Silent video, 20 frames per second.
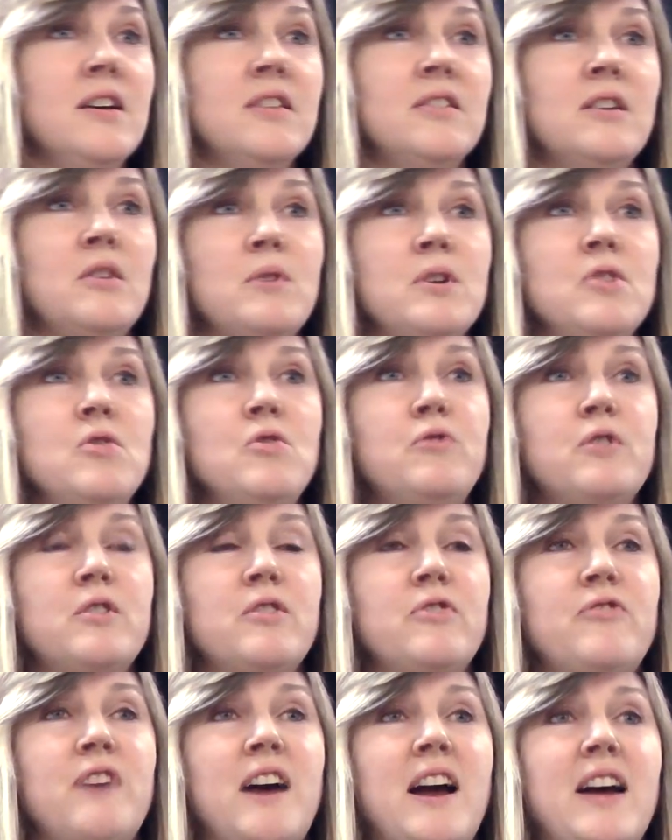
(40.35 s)
Now, I know for
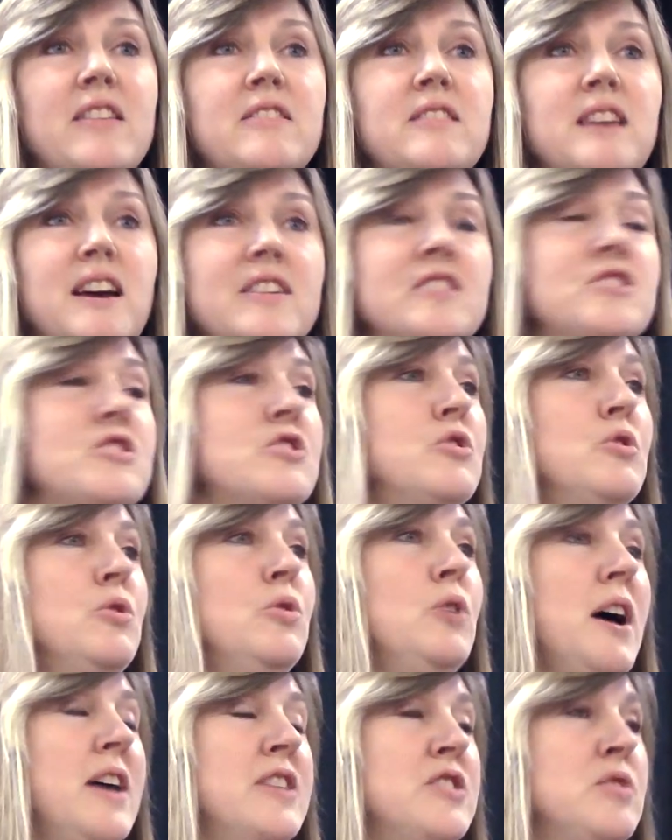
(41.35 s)
a fact that
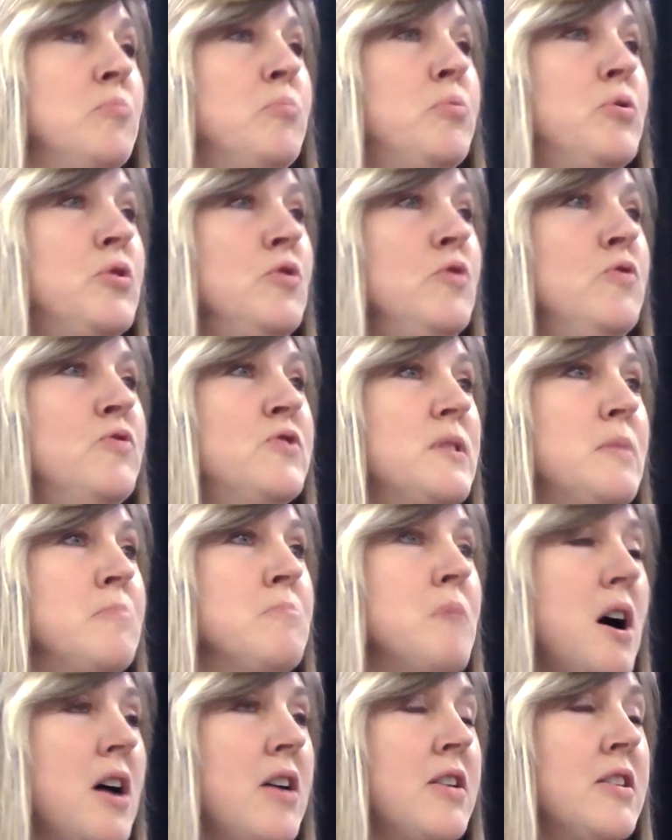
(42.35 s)
school has improved
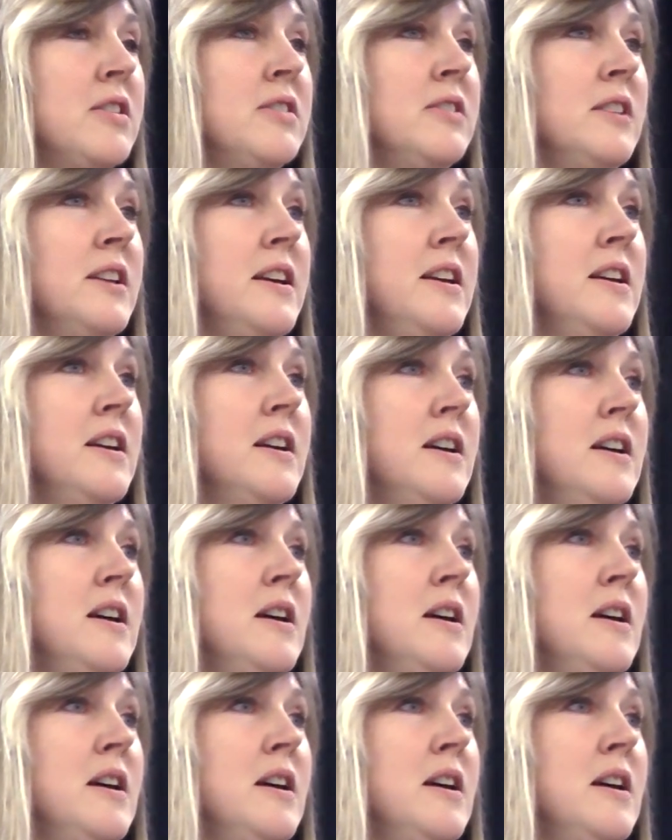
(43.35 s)
markedly,